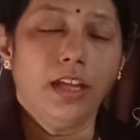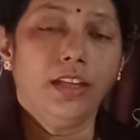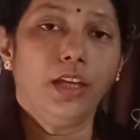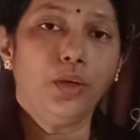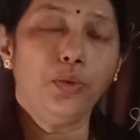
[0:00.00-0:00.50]

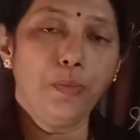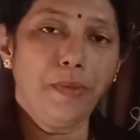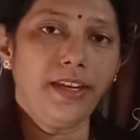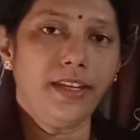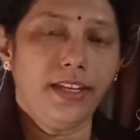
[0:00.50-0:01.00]
the
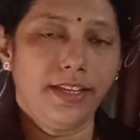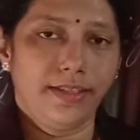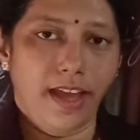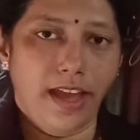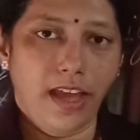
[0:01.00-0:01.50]
rumen is
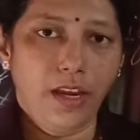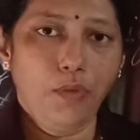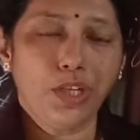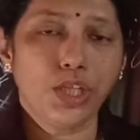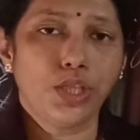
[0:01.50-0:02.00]
there
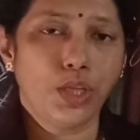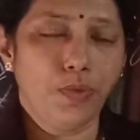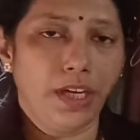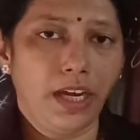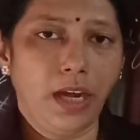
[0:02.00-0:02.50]
which is
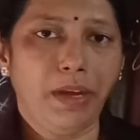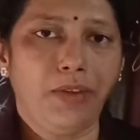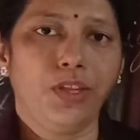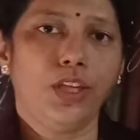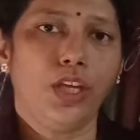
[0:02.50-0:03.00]
situated
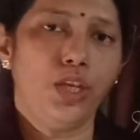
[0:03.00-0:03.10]
between the